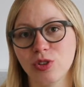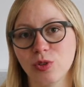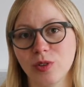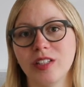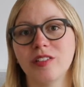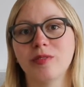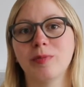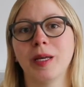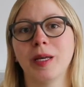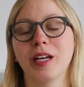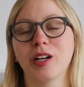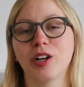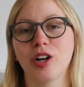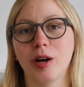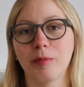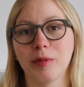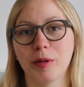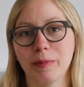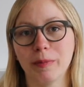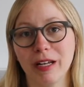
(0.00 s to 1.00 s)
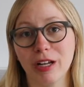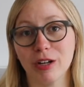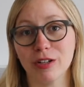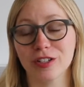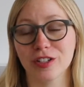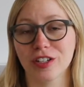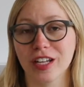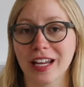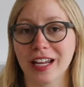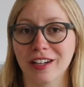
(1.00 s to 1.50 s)
do leave me a comment below
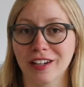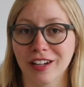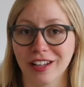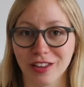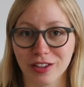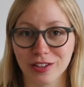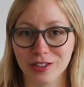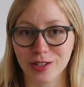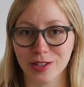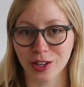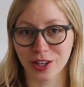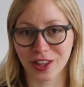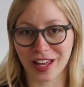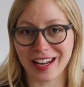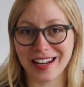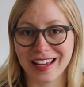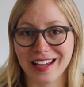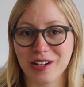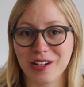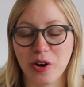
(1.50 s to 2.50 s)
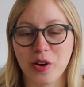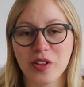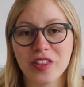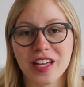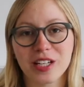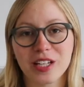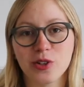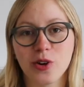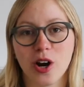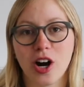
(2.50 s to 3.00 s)
so that I know
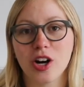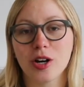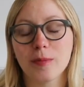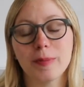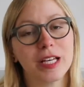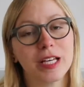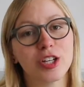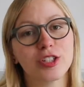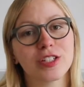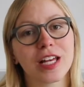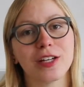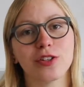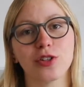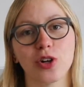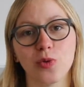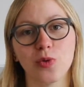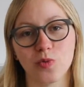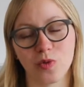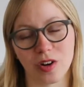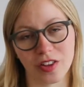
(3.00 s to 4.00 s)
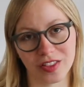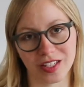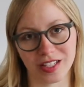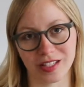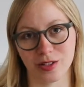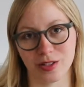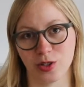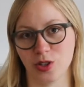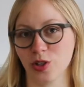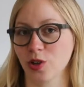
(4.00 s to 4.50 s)
that you are, because I don't want
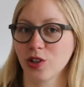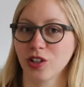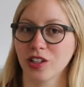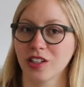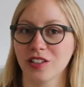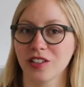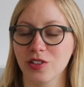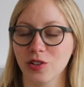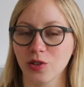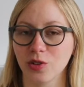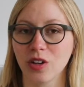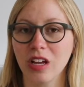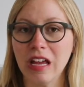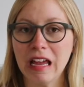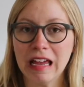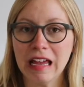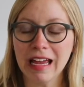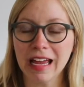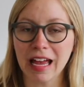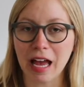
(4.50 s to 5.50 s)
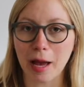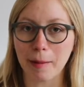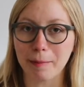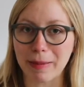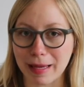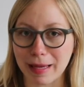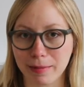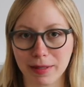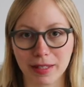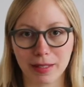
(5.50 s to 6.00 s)
this to turn into a
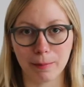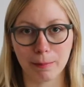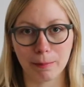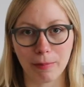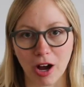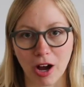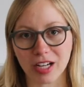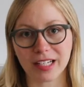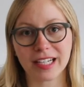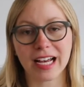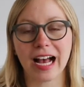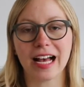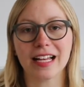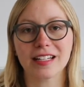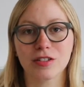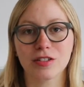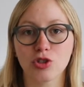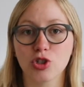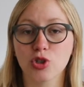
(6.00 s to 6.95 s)
baby podcast.